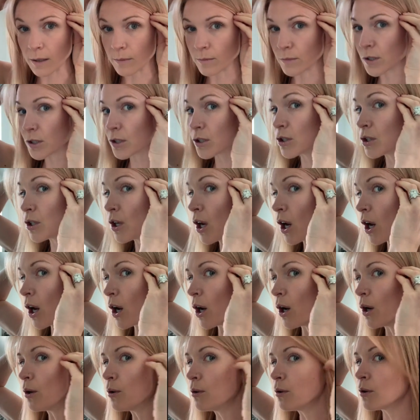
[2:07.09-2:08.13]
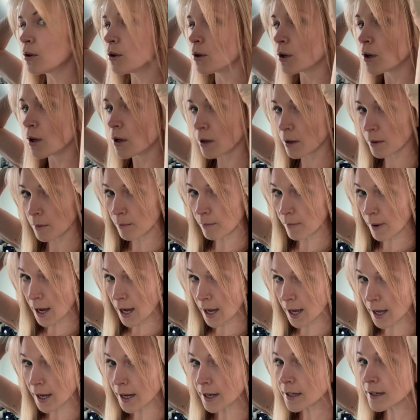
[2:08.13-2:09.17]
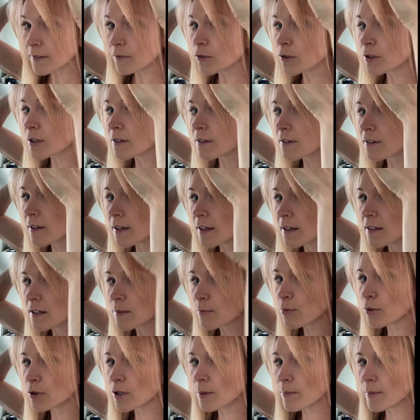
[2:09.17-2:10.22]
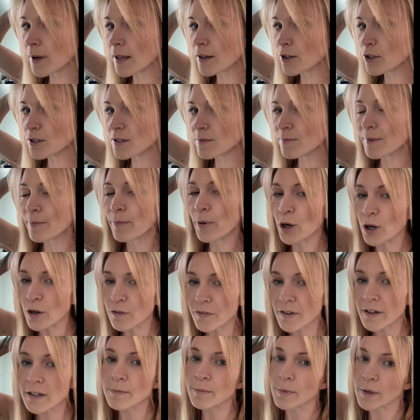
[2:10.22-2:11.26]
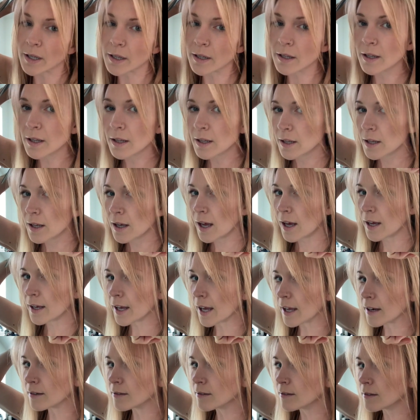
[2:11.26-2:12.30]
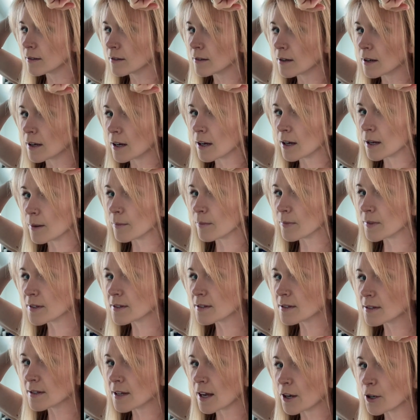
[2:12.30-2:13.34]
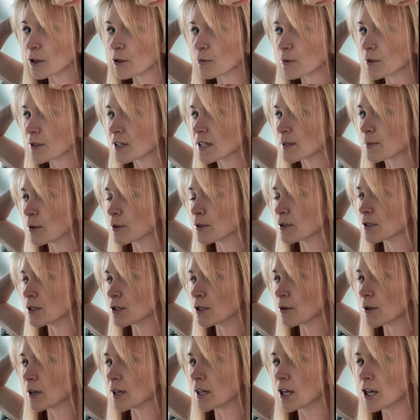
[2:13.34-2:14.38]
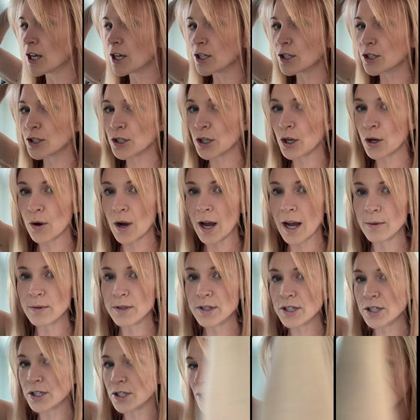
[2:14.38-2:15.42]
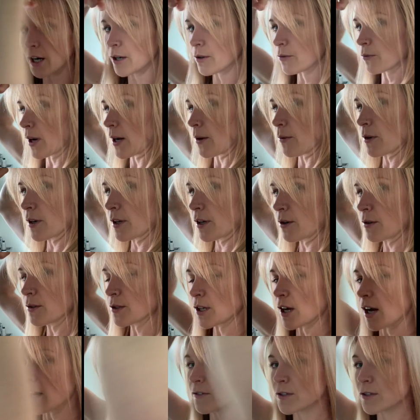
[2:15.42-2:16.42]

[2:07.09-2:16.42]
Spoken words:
So mine, if you can see, it's pretty much, it doesn't be perfect, but again, this is how you're really supposed to do it. So I would start right where it goes off.